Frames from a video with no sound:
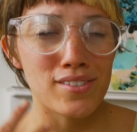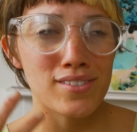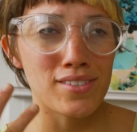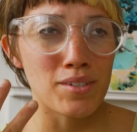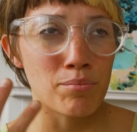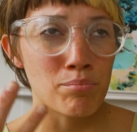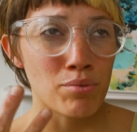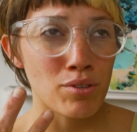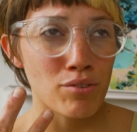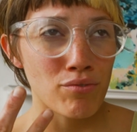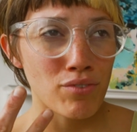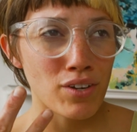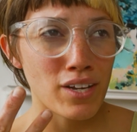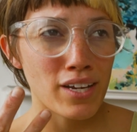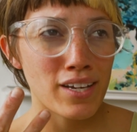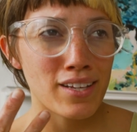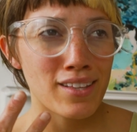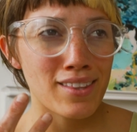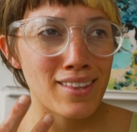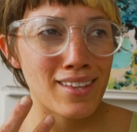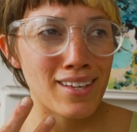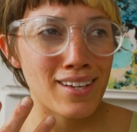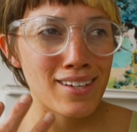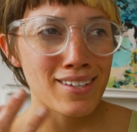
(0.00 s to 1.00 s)

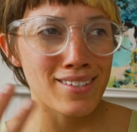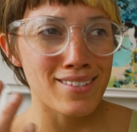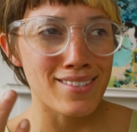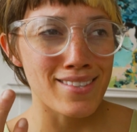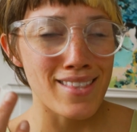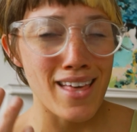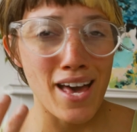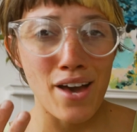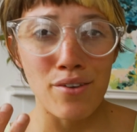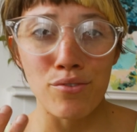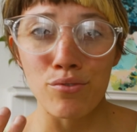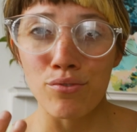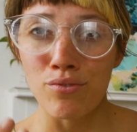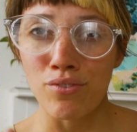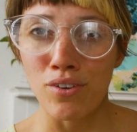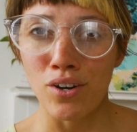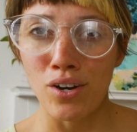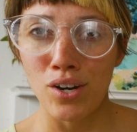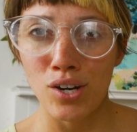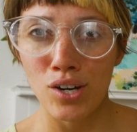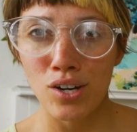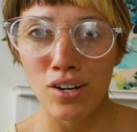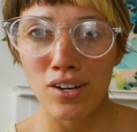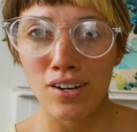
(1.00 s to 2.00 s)
simplifying things that
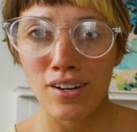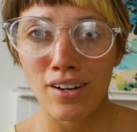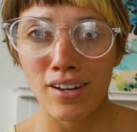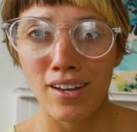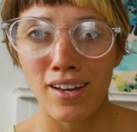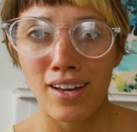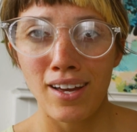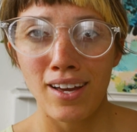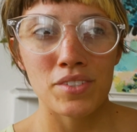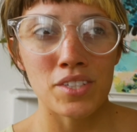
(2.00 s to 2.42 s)
far.